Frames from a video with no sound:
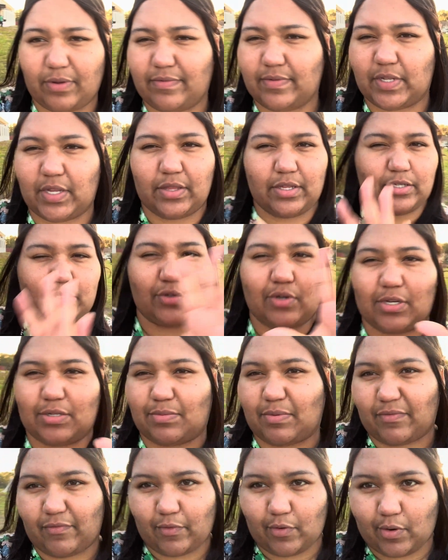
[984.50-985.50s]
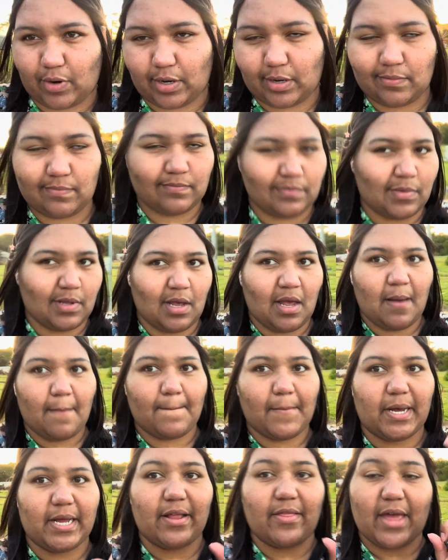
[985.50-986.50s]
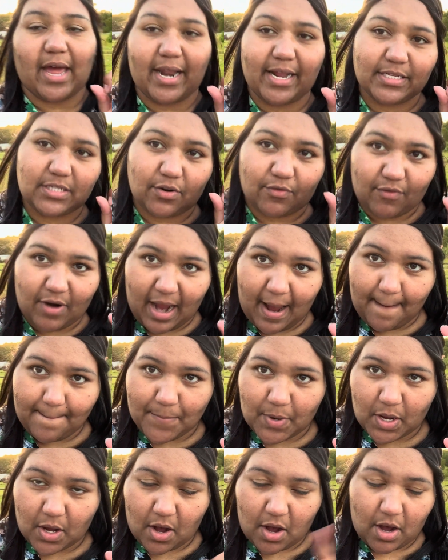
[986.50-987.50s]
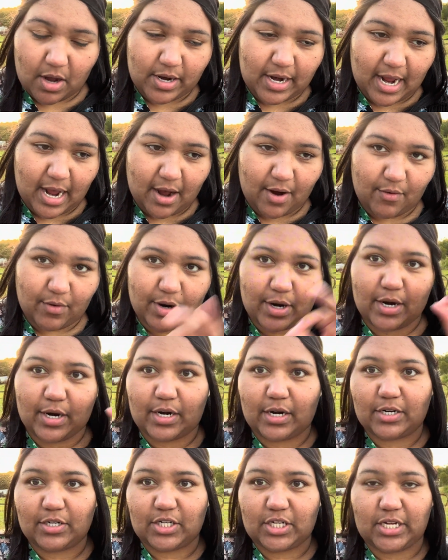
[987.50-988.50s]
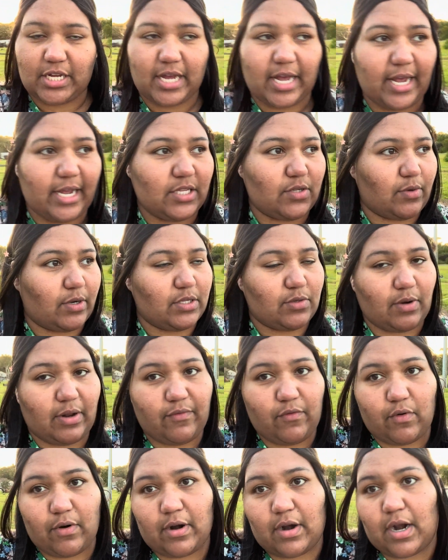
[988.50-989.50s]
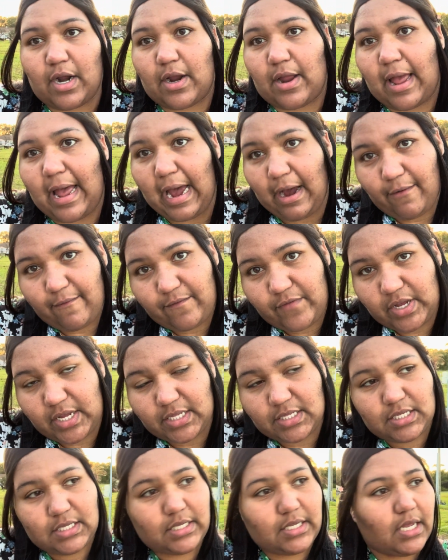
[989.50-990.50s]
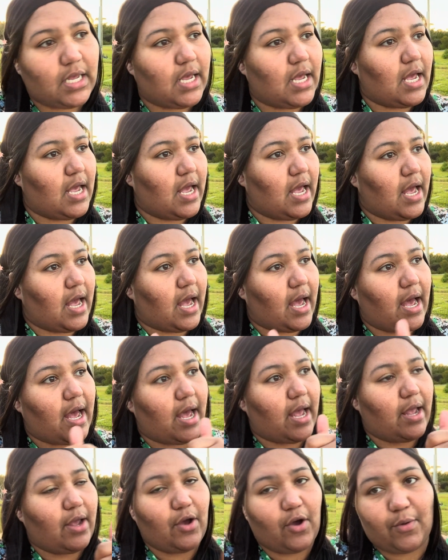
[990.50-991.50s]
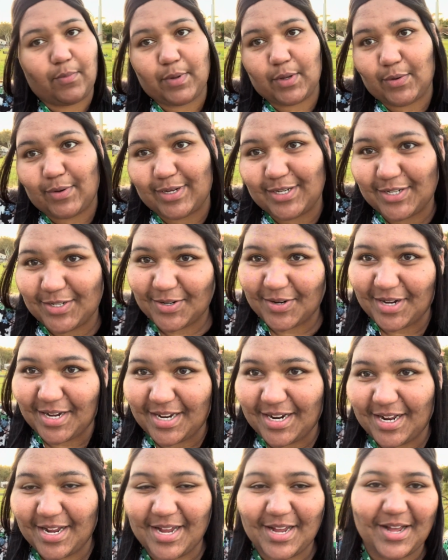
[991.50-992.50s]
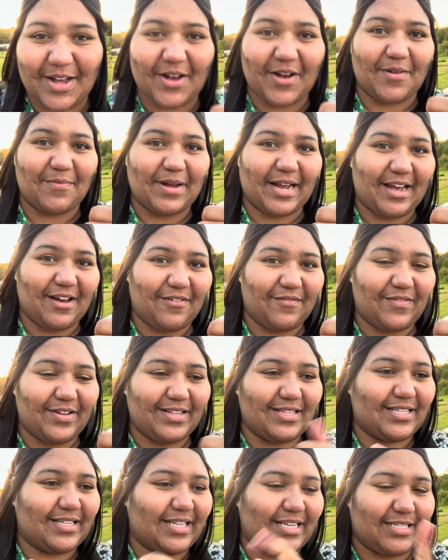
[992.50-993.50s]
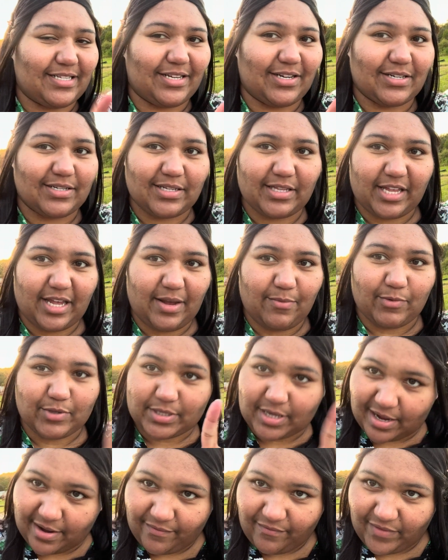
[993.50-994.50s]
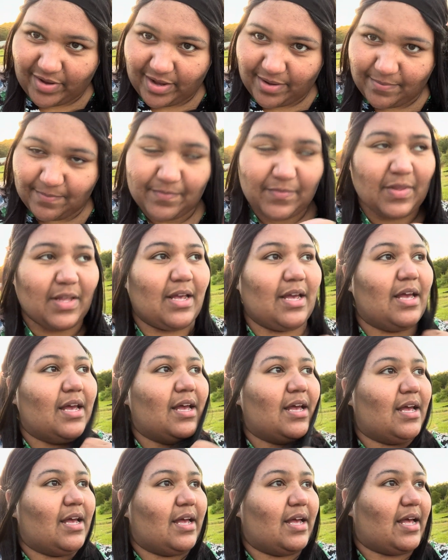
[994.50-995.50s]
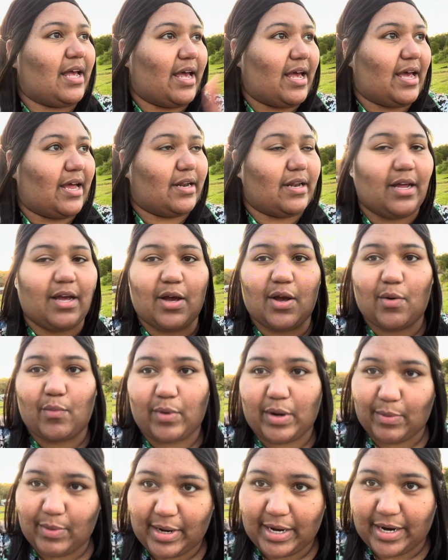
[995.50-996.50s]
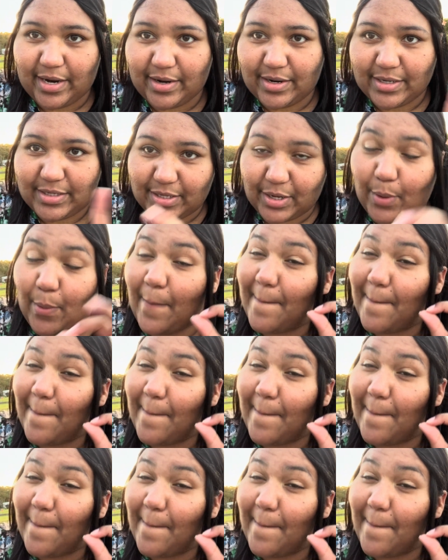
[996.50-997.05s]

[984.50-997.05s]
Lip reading: seen this dress before, but that is a wrap on our GA 2024 outfits. I hope you enjoyed all my outfits. This year's theme was comfy, and we were here. So